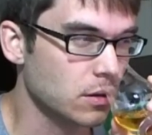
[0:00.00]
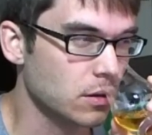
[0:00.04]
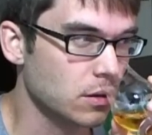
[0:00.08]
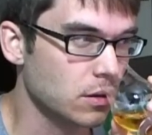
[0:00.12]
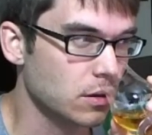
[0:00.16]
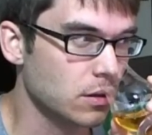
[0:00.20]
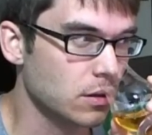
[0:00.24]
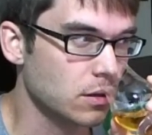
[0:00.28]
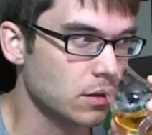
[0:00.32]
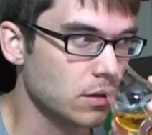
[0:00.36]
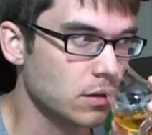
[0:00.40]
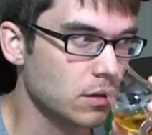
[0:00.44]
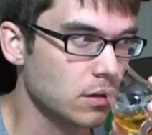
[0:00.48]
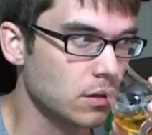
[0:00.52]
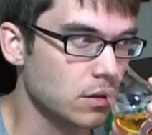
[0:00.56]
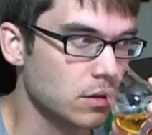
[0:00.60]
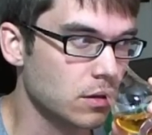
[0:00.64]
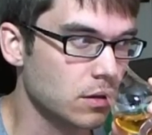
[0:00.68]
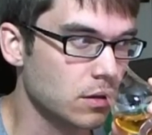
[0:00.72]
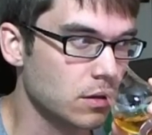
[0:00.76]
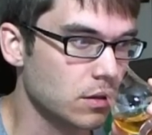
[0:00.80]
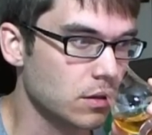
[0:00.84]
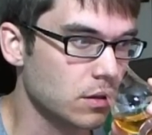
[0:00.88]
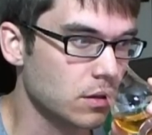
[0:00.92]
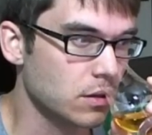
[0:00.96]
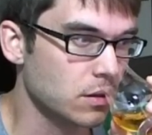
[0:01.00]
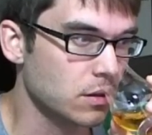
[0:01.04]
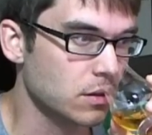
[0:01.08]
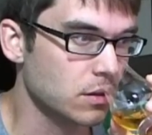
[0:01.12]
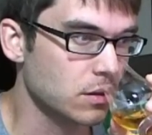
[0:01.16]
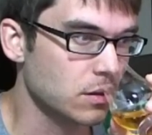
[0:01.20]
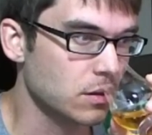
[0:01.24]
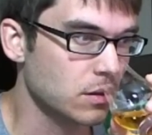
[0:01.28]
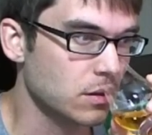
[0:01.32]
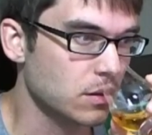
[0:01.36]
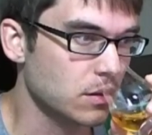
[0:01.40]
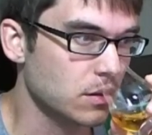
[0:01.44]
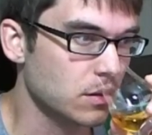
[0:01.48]

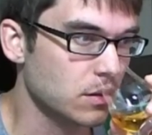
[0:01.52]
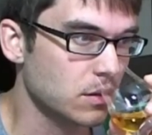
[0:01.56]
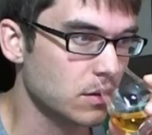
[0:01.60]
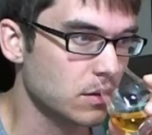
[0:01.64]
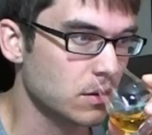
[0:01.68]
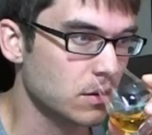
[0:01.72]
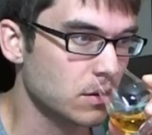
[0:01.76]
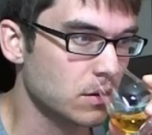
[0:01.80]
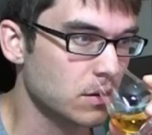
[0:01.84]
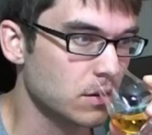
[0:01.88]
(silence)